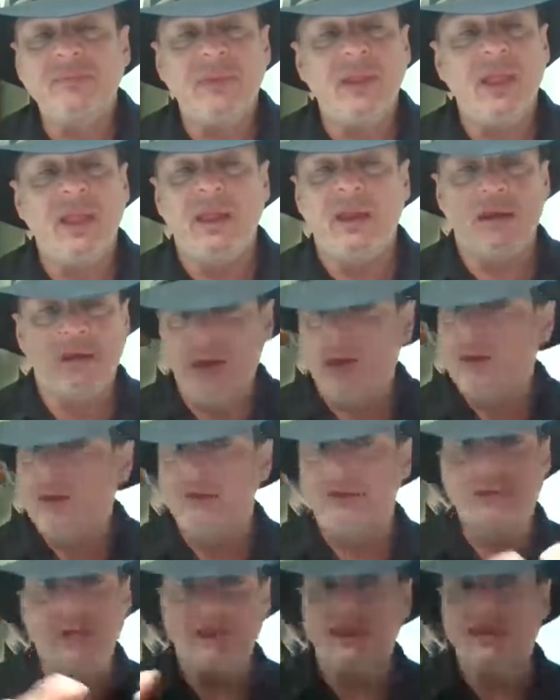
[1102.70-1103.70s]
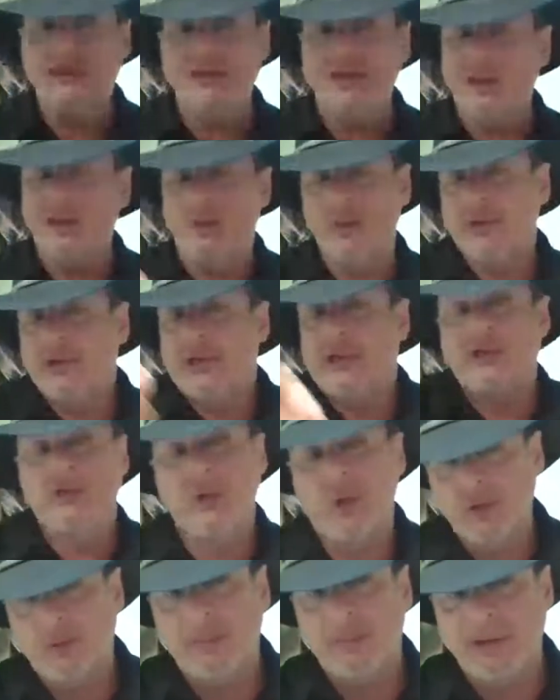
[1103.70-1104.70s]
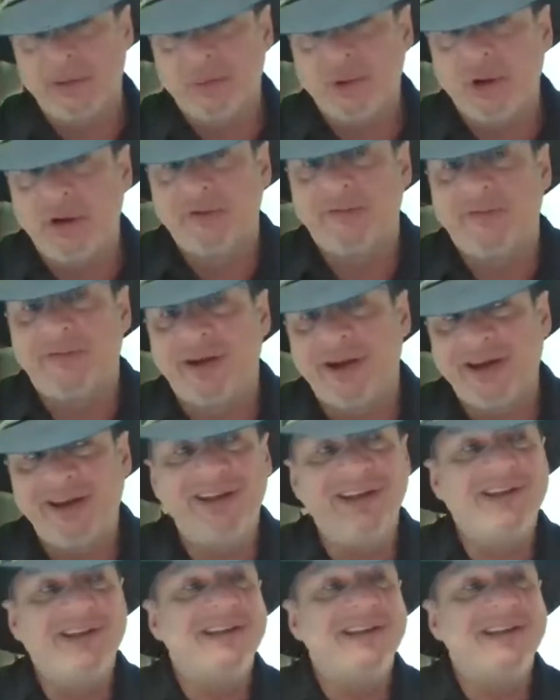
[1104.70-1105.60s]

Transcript: and till they wouldn't let us hold them anymore, right?